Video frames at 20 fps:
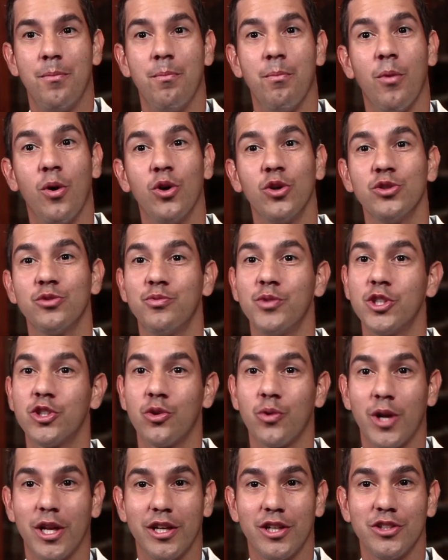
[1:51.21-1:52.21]
Most
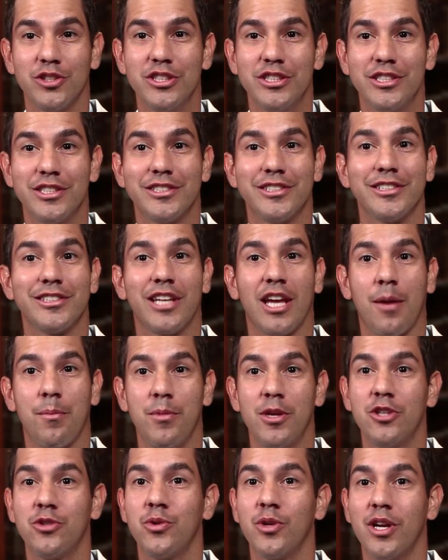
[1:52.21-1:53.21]
vitreoretinal diseases can
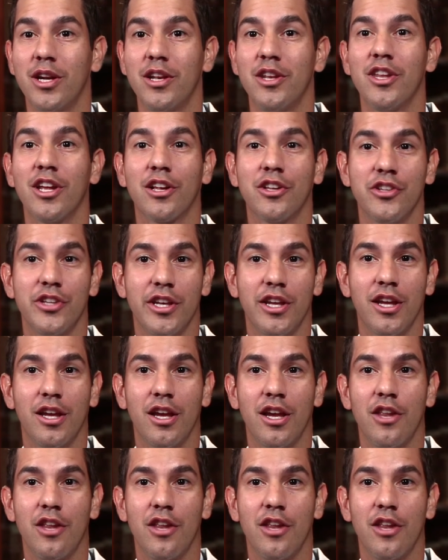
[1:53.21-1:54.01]
be treated in the clinic